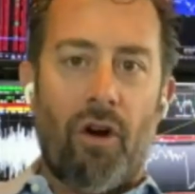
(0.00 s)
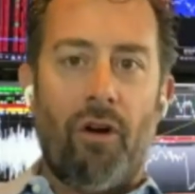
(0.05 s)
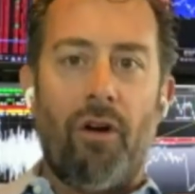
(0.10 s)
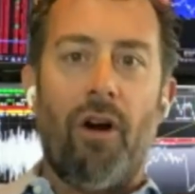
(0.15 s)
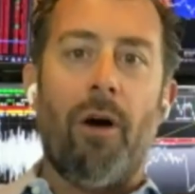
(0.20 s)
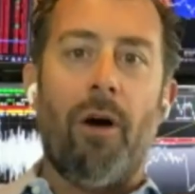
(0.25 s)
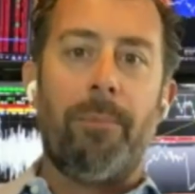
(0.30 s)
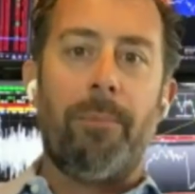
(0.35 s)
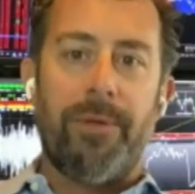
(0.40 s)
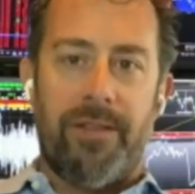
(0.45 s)

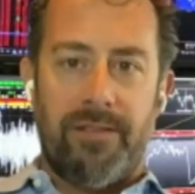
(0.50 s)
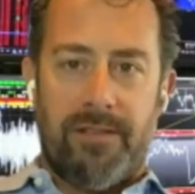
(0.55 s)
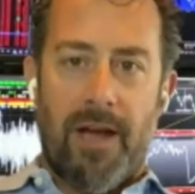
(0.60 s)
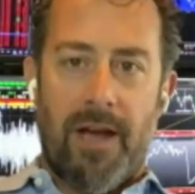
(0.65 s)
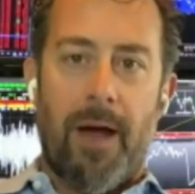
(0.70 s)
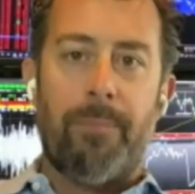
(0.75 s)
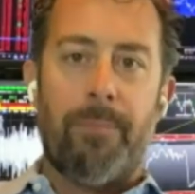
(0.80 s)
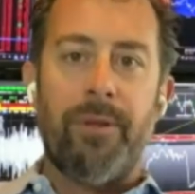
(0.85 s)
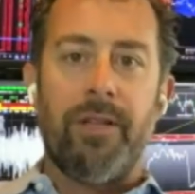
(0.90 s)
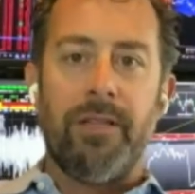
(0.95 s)
are up at the
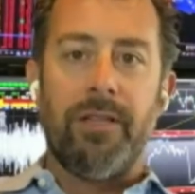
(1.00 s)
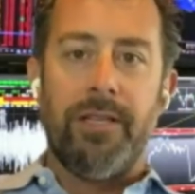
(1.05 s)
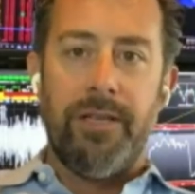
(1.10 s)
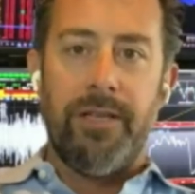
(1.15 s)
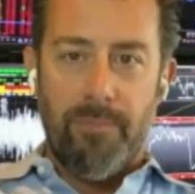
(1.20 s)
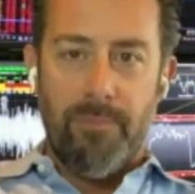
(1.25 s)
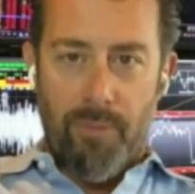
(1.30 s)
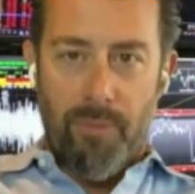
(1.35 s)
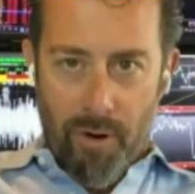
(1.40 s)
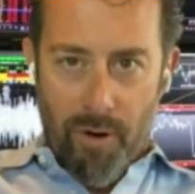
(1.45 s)
top of the
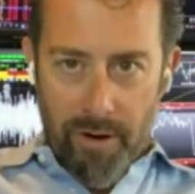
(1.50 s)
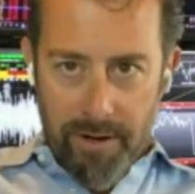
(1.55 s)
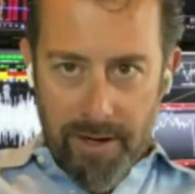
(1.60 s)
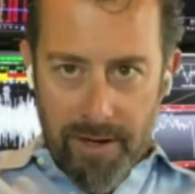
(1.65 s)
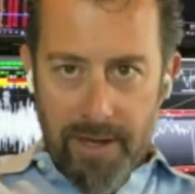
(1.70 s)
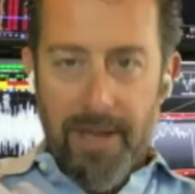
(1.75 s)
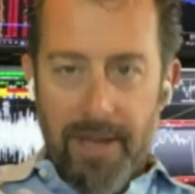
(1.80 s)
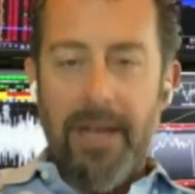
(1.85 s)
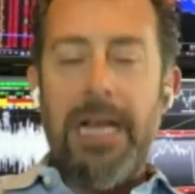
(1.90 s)
leaderboard